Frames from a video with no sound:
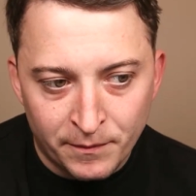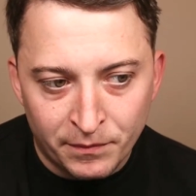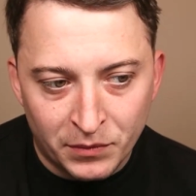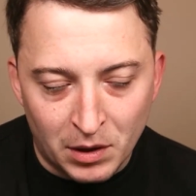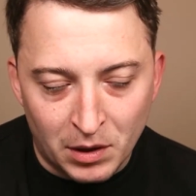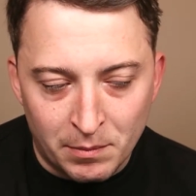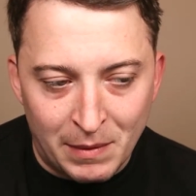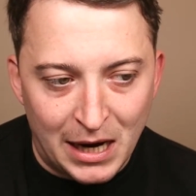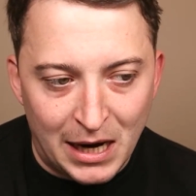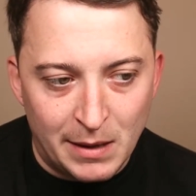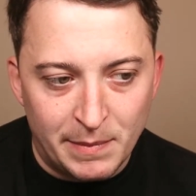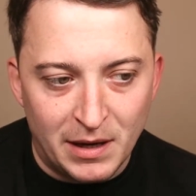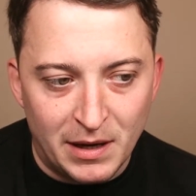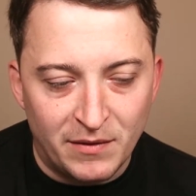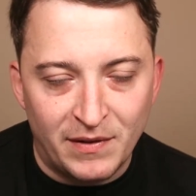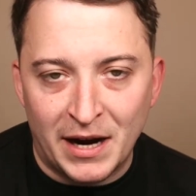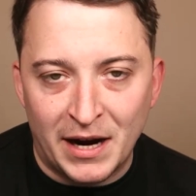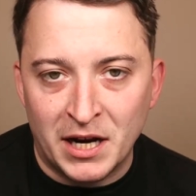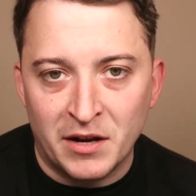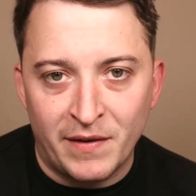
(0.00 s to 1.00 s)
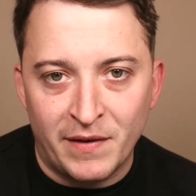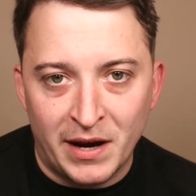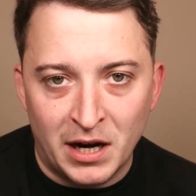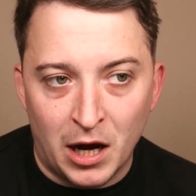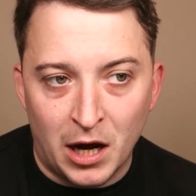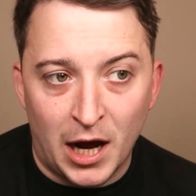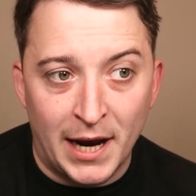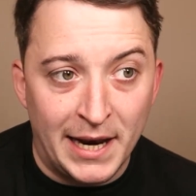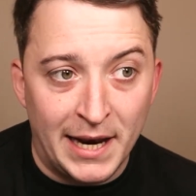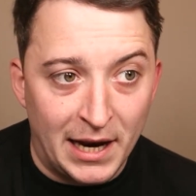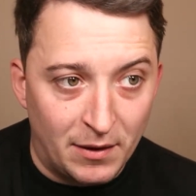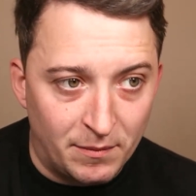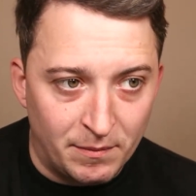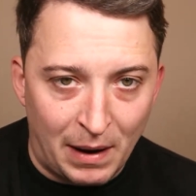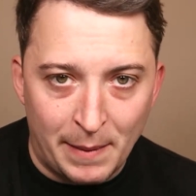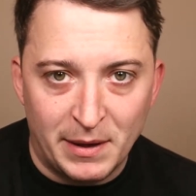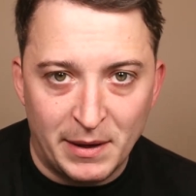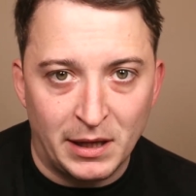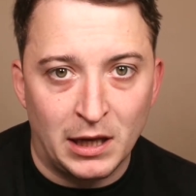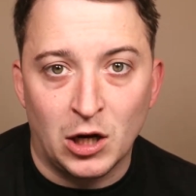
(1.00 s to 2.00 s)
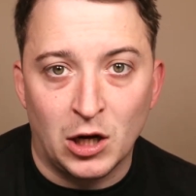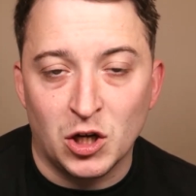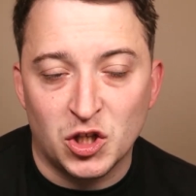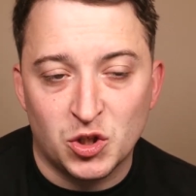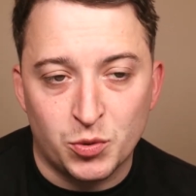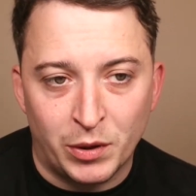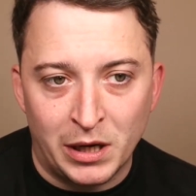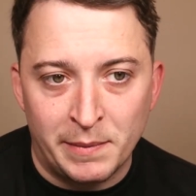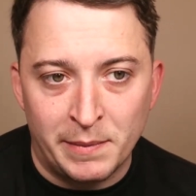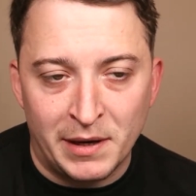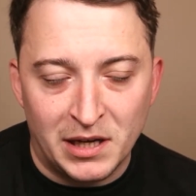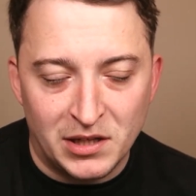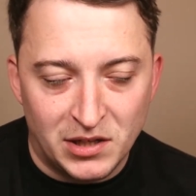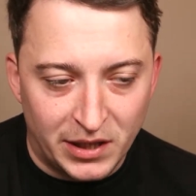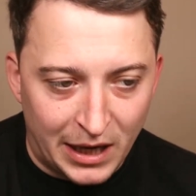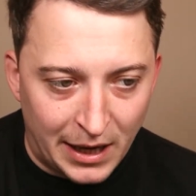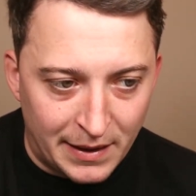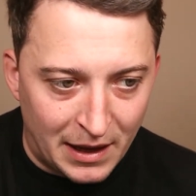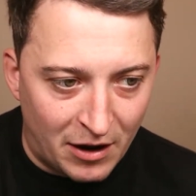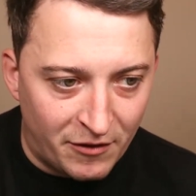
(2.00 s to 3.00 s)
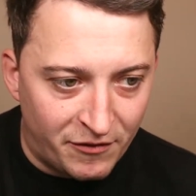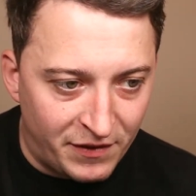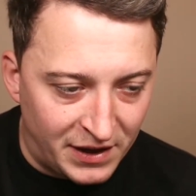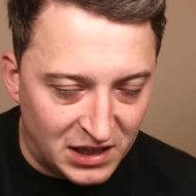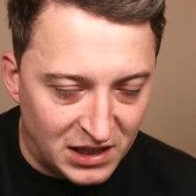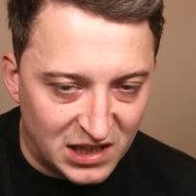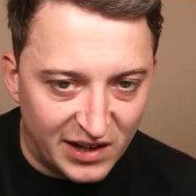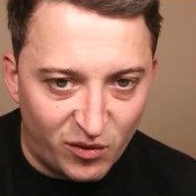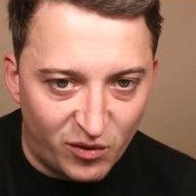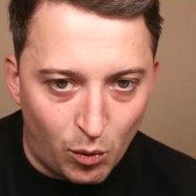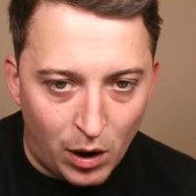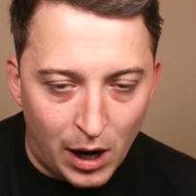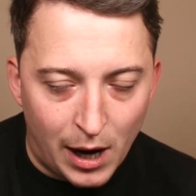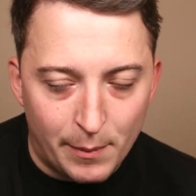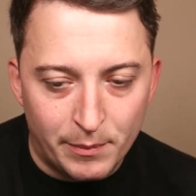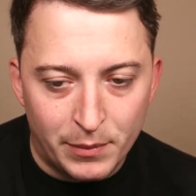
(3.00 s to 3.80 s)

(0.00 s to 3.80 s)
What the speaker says: maybe Van der Ven maybe the last 20 minutes to keep that fitness level up.